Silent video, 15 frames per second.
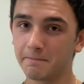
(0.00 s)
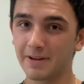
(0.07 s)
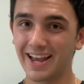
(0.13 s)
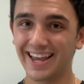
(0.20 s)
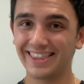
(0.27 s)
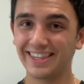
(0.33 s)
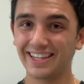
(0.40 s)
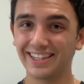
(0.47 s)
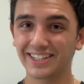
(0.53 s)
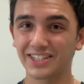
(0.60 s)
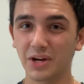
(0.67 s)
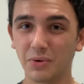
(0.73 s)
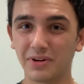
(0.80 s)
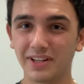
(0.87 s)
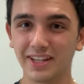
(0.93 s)
And then let's
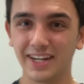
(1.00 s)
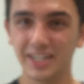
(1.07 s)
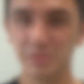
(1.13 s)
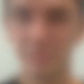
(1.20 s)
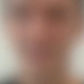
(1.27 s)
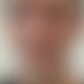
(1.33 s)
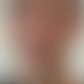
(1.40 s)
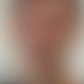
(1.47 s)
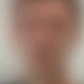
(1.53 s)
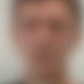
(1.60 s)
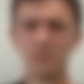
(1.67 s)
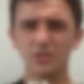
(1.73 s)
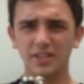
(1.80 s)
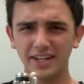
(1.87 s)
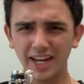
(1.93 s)
go on to the next piece.
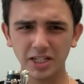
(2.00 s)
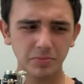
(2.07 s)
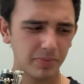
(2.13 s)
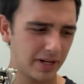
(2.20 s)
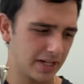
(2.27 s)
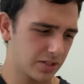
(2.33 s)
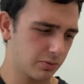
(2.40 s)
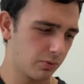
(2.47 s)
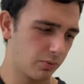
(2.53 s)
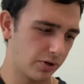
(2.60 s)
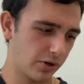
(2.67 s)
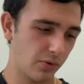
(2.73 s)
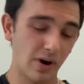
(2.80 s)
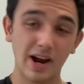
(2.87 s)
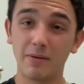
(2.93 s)
So the next piece we want to
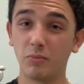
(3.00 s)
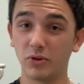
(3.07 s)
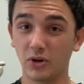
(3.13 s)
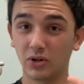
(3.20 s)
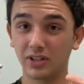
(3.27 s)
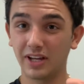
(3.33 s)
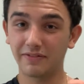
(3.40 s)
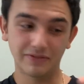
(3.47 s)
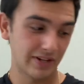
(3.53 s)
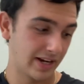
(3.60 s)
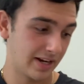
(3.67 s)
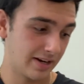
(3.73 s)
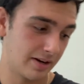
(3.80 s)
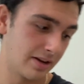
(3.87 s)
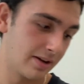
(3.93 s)
grab with our left
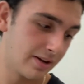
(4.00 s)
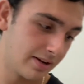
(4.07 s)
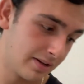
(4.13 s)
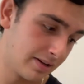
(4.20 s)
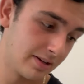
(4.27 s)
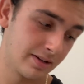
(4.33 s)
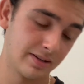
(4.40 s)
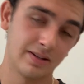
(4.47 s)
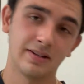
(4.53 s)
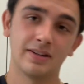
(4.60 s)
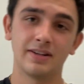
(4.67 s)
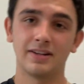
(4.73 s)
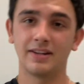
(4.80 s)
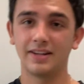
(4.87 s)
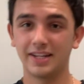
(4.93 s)
hand
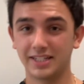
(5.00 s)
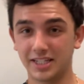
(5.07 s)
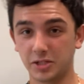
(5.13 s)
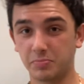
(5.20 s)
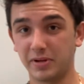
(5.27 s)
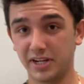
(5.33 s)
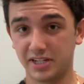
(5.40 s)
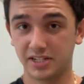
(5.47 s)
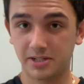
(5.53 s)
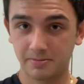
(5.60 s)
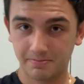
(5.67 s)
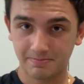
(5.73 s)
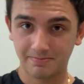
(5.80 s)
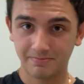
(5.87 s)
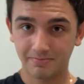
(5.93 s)
is this piece.
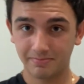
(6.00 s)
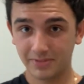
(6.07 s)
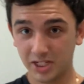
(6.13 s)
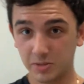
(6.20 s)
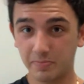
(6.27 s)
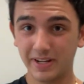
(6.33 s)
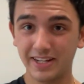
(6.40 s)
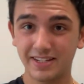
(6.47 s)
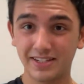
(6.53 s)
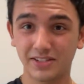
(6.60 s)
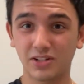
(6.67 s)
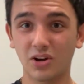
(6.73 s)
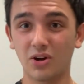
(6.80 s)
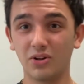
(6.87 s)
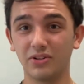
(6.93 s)
This piece is
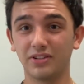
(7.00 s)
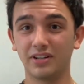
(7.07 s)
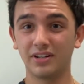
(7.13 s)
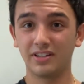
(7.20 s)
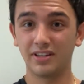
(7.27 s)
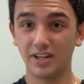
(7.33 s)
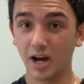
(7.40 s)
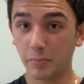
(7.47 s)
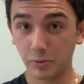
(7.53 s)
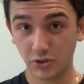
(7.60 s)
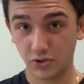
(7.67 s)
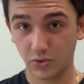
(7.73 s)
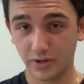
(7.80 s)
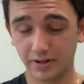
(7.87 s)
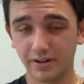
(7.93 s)
called the upper
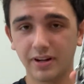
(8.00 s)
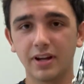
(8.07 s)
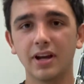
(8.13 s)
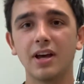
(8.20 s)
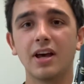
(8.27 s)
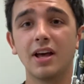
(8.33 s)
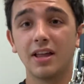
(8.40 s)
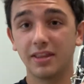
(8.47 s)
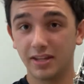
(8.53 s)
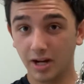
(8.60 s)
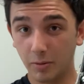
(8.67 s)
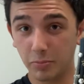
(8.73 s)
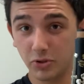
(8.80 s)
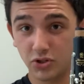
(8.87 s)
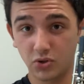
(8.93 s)
joint. The
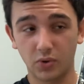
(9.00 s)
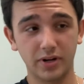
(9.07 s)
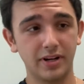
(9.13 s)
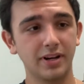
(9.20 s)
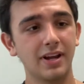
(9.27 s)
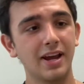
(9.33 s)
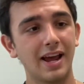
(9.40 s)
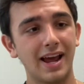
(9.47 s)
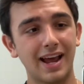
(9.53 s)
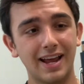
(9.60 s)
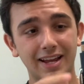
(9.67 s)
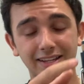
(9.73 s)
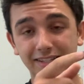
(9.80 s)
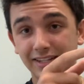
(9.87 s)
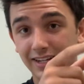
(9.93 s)
upper joint
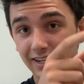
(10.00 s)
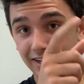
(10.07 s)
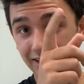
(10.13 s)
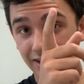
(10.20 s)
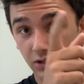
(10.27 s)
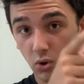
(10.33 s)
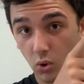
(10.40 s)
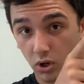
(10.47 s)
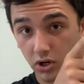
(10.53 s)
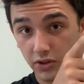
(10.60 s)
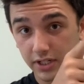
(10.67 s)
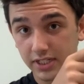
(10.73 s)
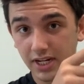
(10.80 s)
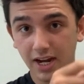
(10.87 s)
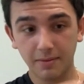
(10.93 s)
has a cork on
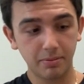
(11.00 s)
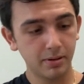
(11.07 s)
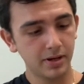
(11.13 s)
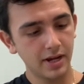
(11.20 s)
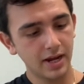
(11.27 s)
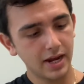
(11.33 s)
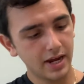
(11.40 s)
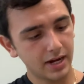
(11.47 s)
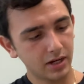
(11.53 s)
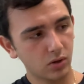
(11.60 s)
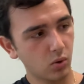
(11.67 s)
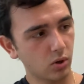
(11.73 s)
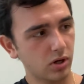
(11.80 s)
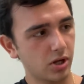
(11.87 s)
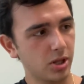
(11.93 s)
the top and a
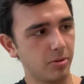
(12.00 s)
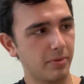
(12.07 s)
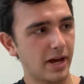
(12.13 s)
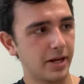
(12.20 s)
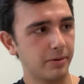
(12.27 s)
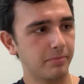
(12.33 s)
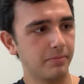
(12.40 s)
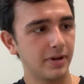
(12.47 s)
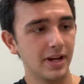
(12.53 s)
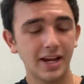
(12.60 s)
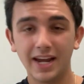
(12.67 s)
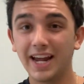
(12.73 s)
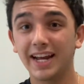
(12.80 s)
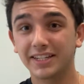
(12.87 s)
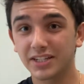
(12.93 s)
cork on the bottom.
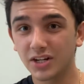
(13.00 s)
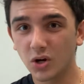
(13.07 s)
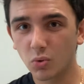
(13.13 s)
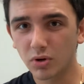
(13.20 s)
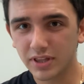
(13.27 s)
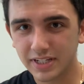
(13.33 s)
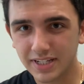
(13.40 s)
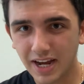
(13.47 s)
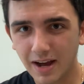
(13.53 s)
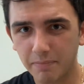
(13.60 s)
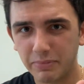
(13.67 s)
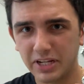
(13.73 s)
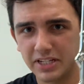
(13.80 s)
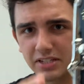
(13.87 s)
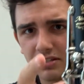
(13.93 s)
And to know where the top
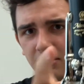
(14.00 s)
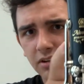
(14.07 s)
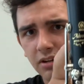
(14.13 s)
is,